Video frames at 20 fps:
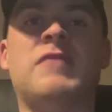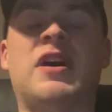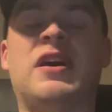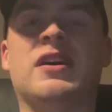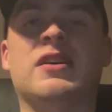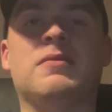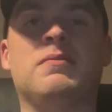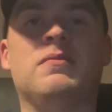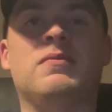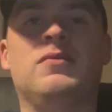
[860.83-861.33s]

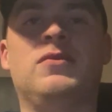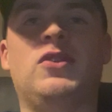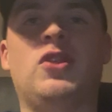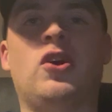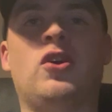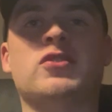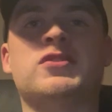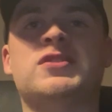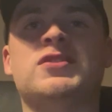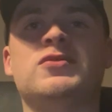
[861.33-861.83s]
I am
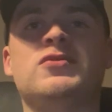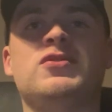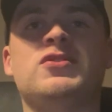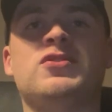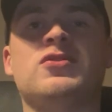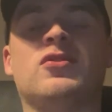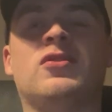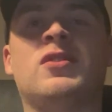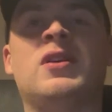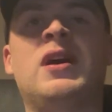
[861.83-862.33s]
not too
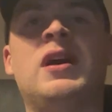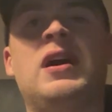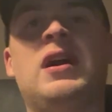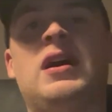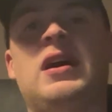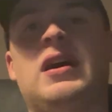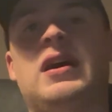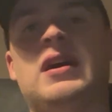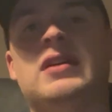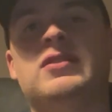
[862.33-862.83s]
sure.
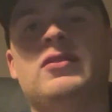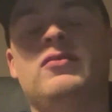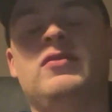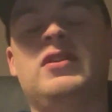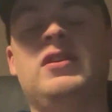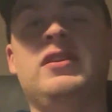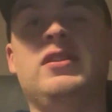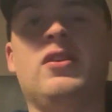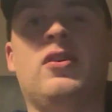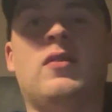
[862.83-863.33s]
I don't
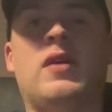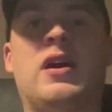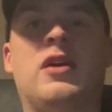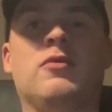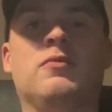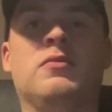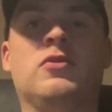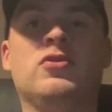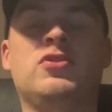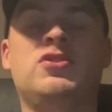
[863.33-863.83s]
really know
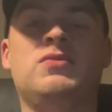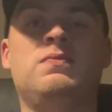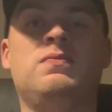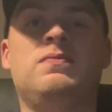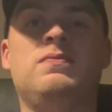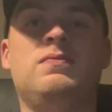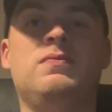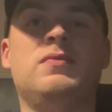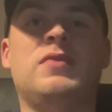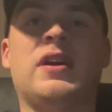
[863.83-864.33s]

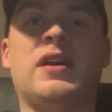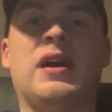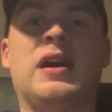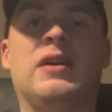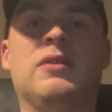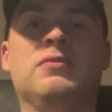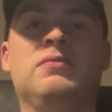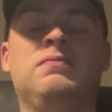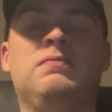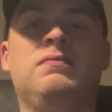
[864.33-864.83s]

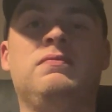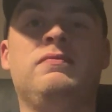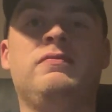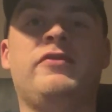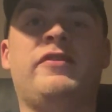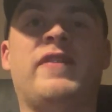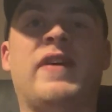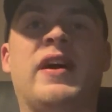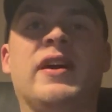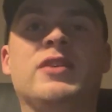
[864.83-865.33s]
how
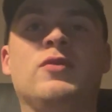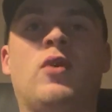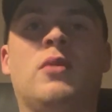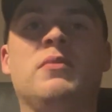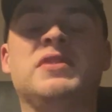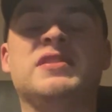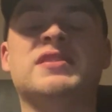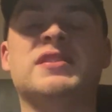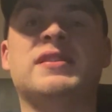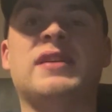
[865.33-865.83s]
far you want
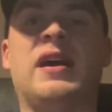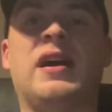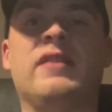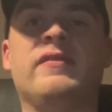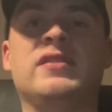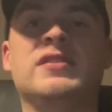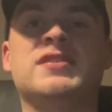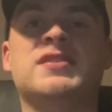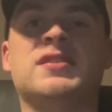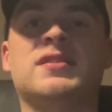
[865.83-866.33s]
me to
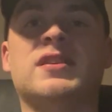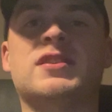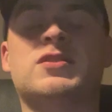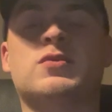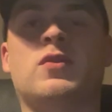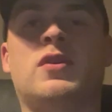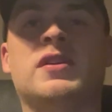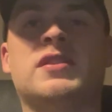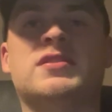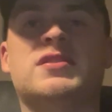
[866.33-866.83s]
dive into
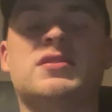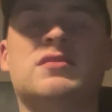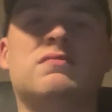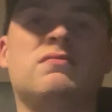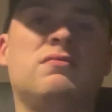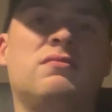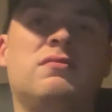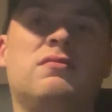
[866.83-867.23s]
this one. It's